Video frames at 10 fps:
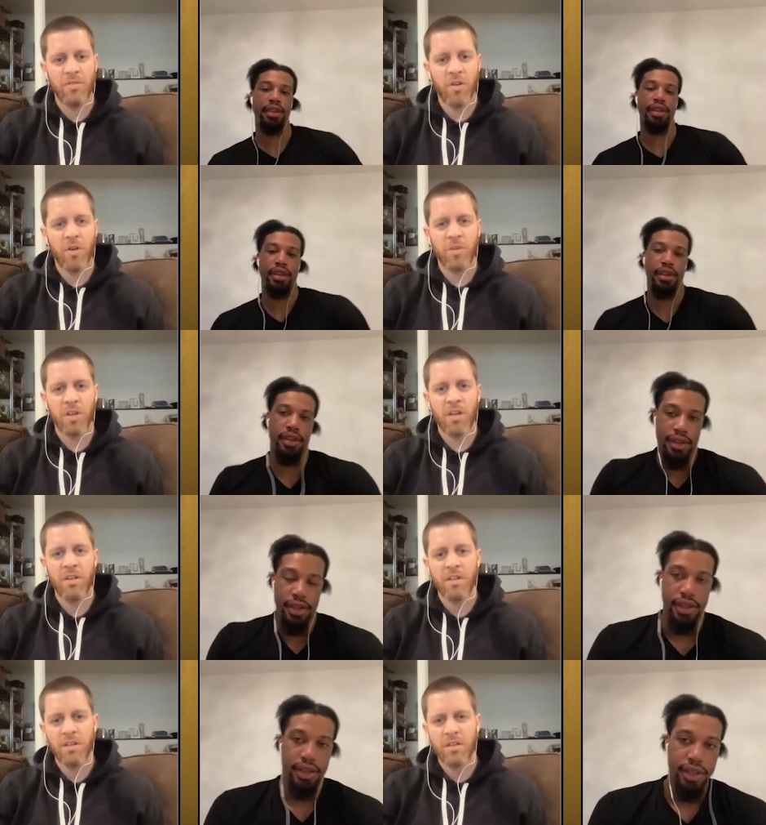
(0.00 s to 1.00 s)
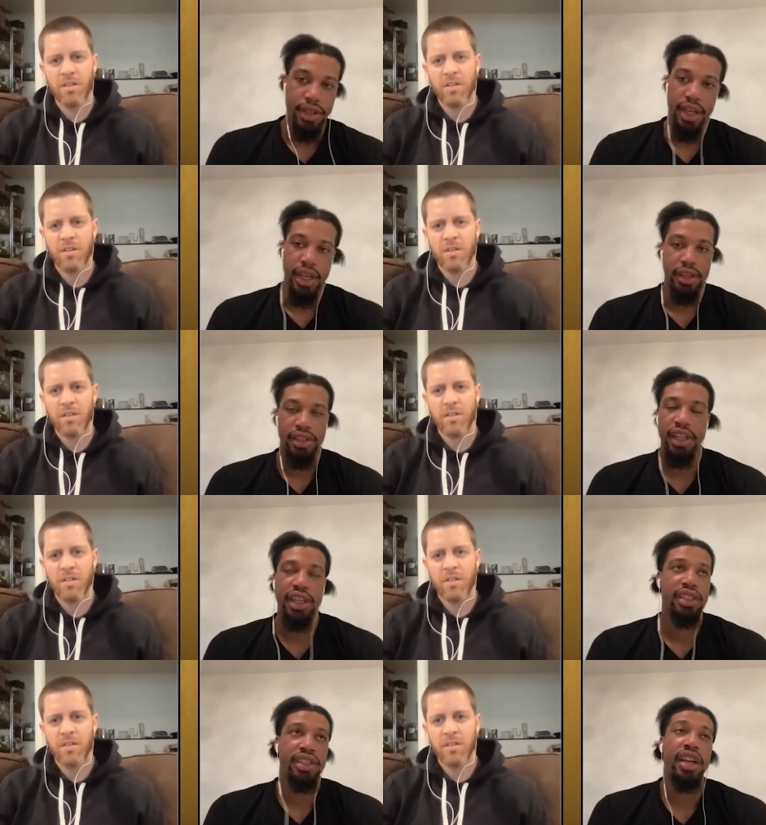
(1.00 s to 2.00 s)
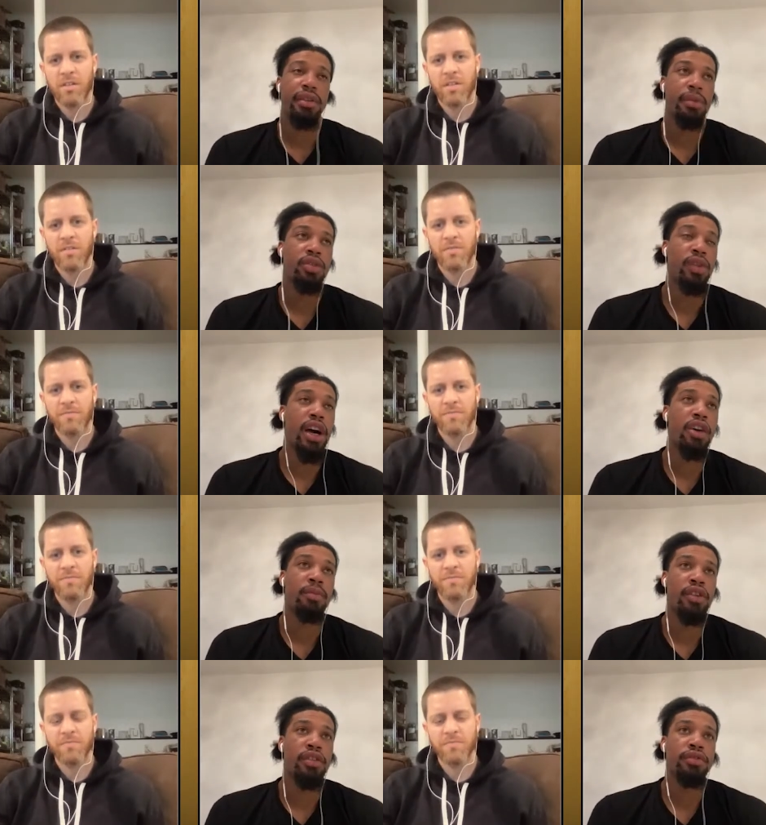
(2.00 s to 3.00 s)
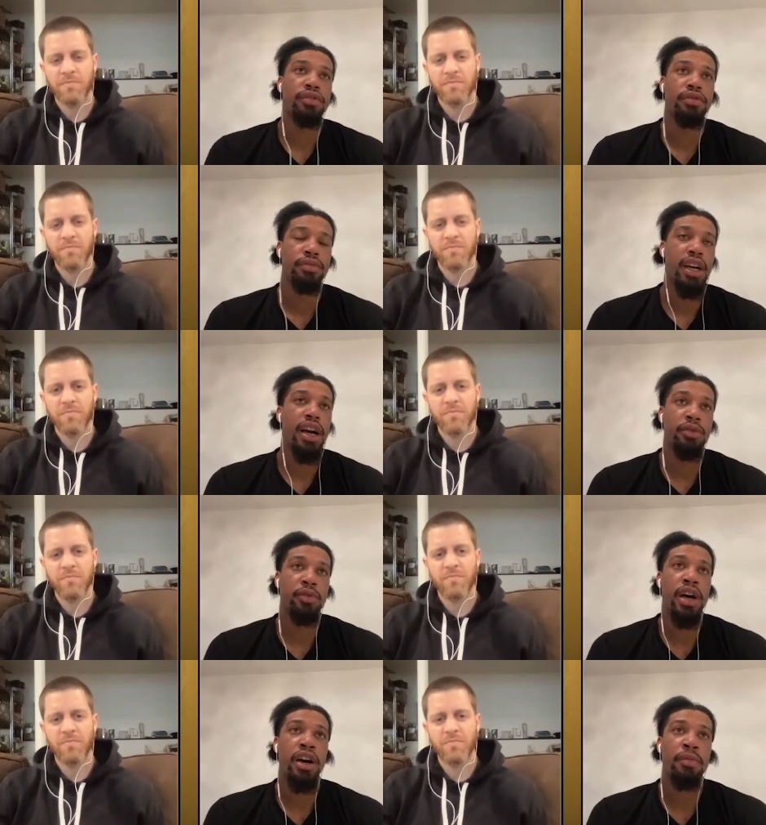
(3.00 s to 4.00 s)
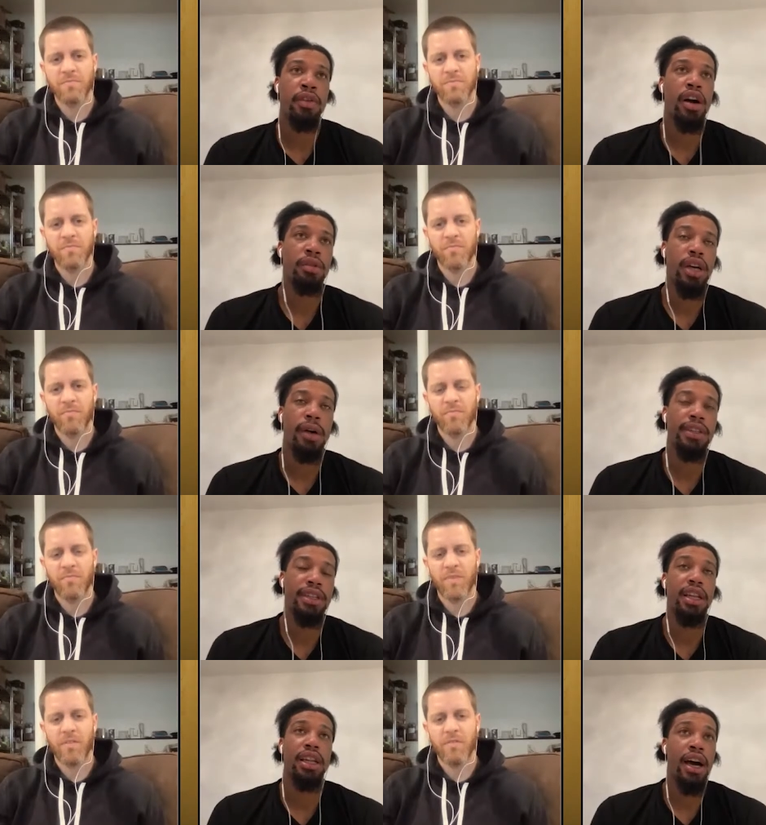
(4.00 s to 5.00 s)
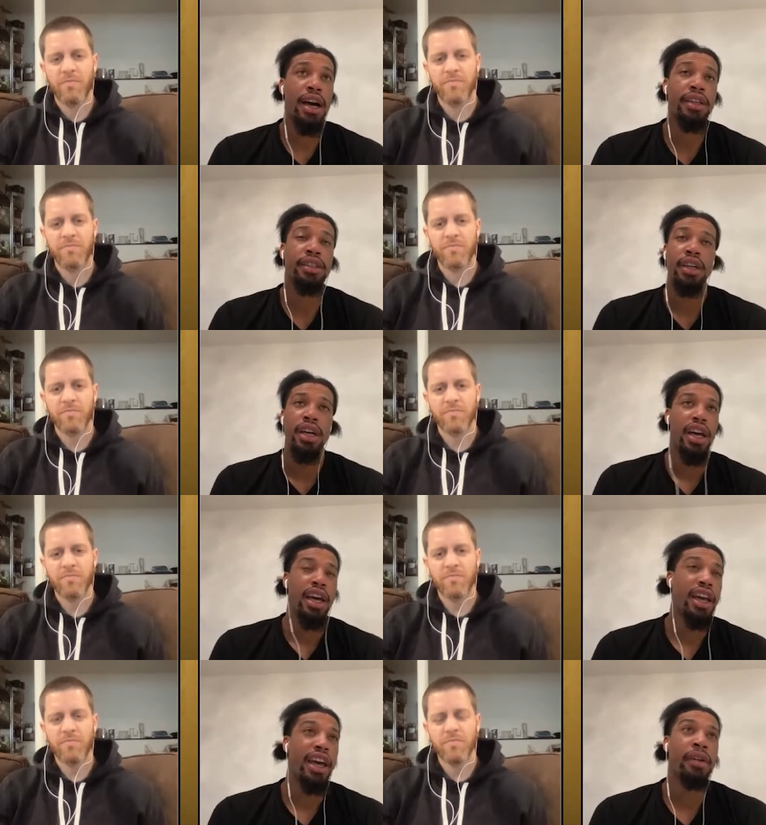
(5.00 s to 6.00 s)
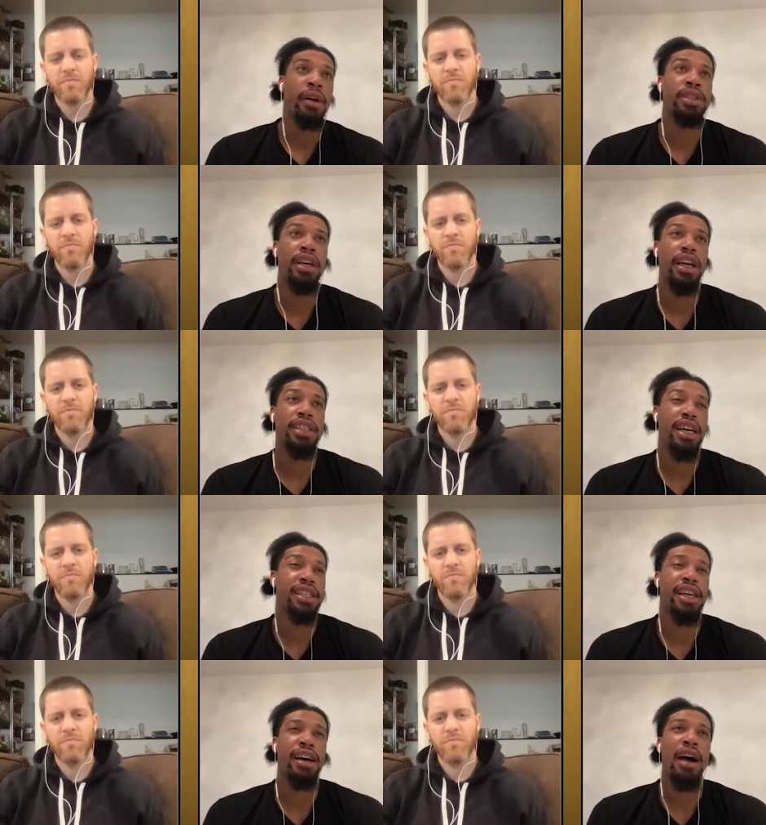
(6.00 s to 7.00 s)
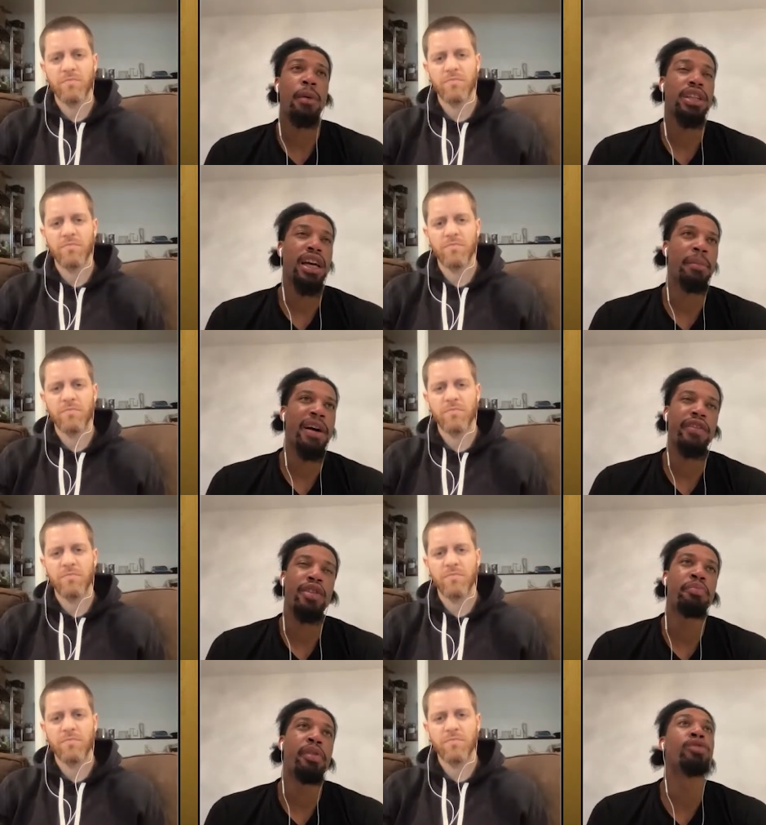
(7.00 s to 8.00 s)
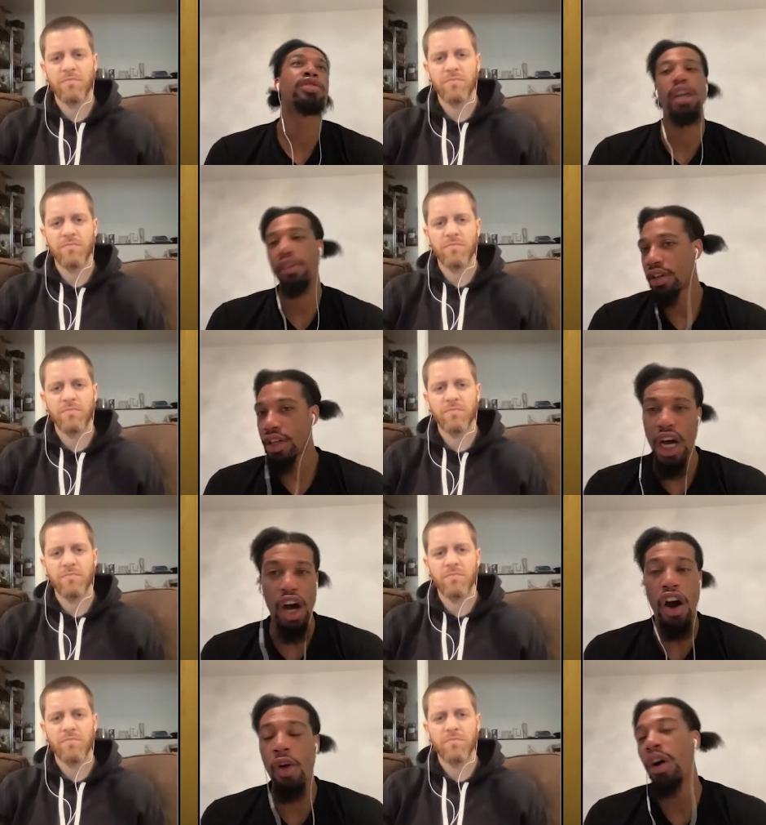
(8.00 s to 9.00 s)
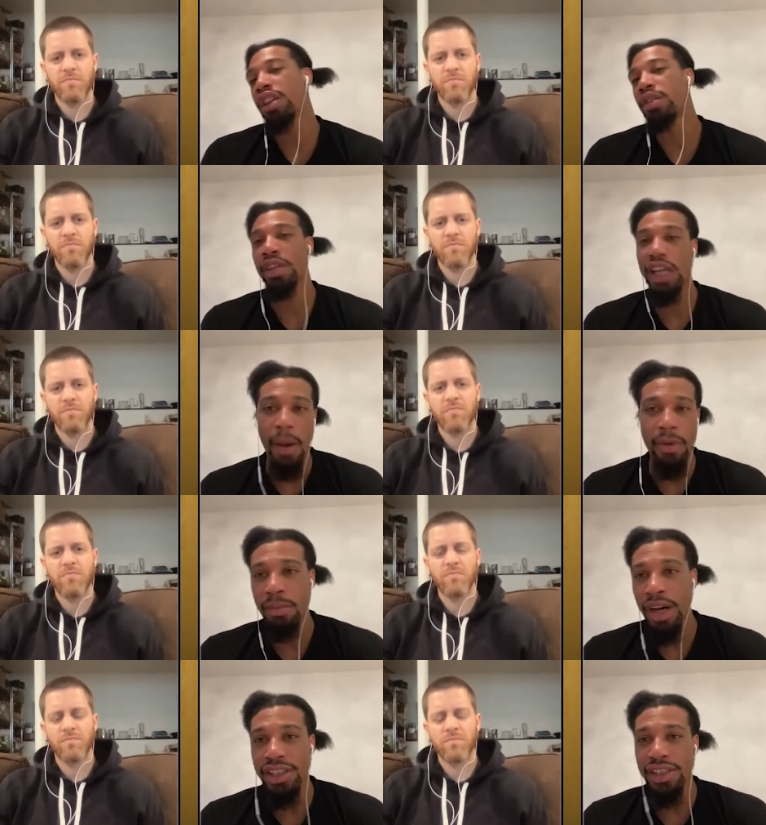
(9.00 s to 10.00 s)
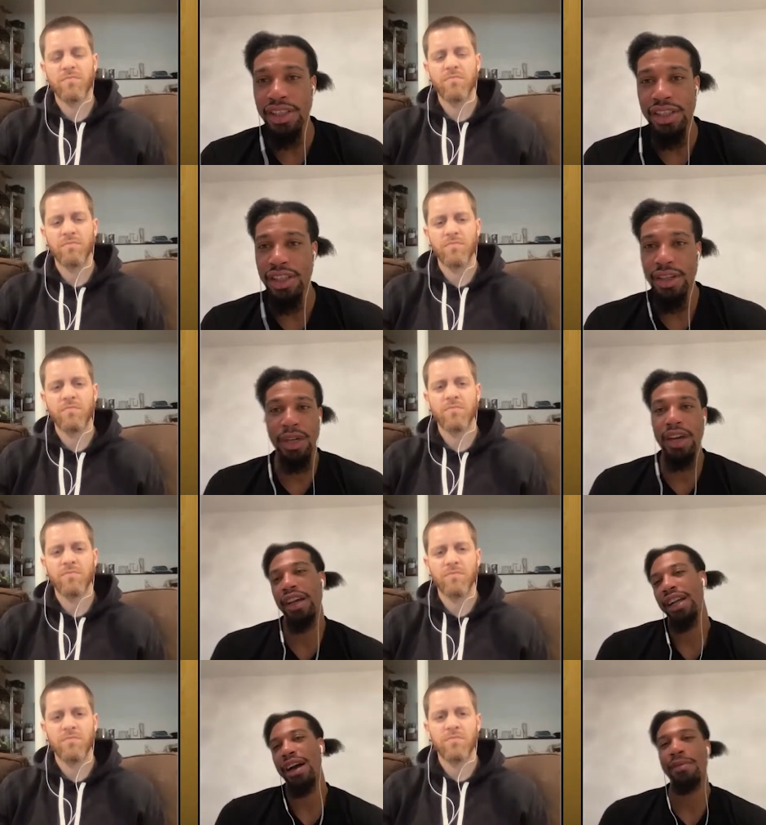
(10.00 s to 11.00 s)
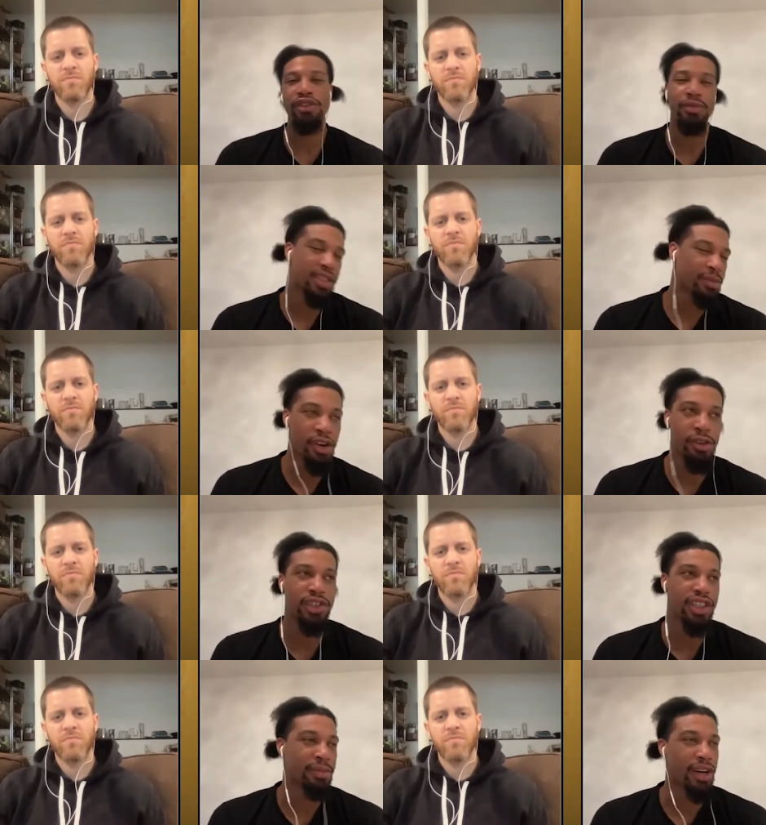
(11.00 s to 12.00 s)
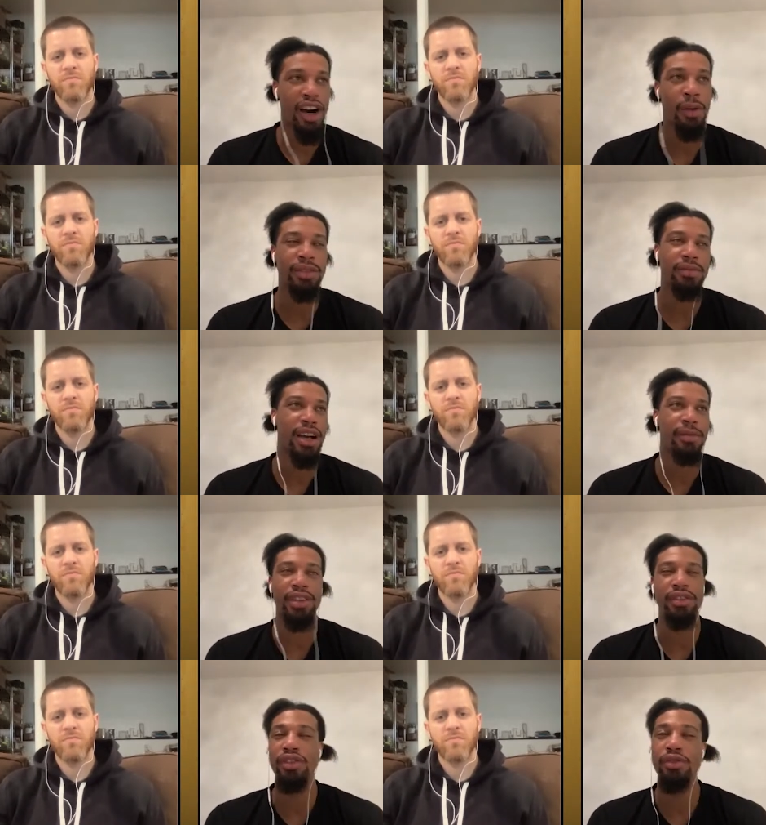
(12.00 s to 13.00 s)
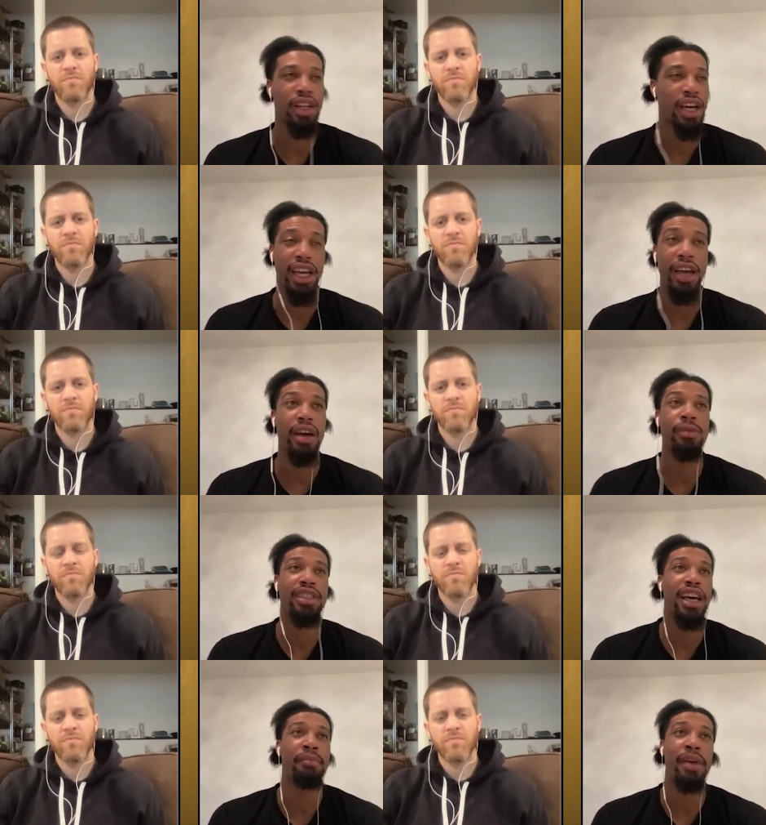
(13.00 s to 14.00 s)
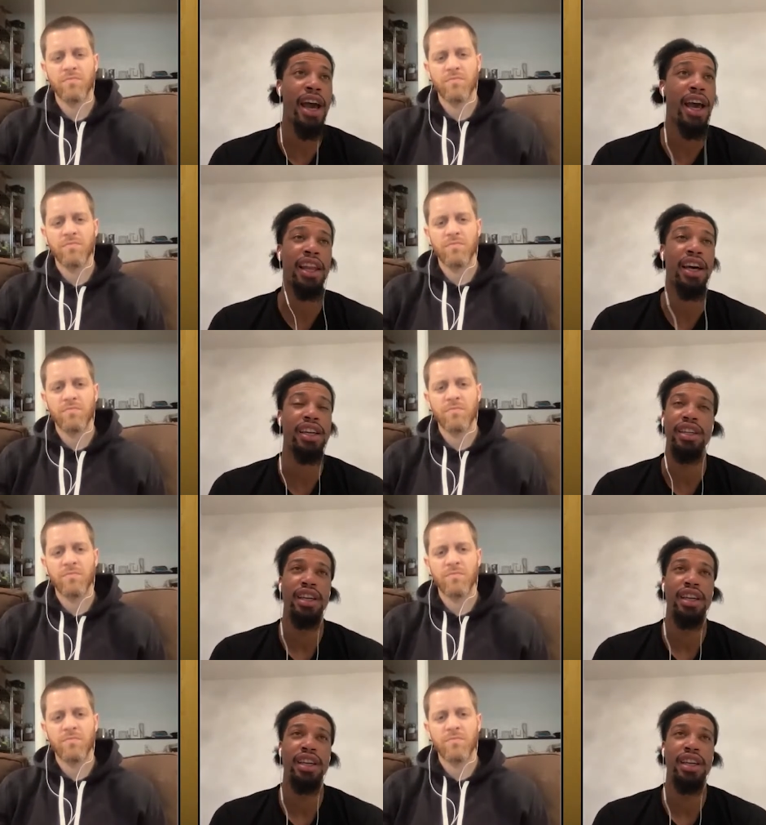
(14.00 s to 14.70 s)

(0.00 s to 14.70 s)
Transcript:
Speaker 1: You feel what I'm saying?
Speaker 2: Yeah, it, it, it, was wild, bro. Yeah, it was wild, bro. I was I was getting a lot of. It, it was at a time I was like, I'm not even gonna post nothing. I don't want them to comment on my shit. Whatever they comment is gonna be some old shit, but I don't want them to comment on new. Like it, it was that bad. Like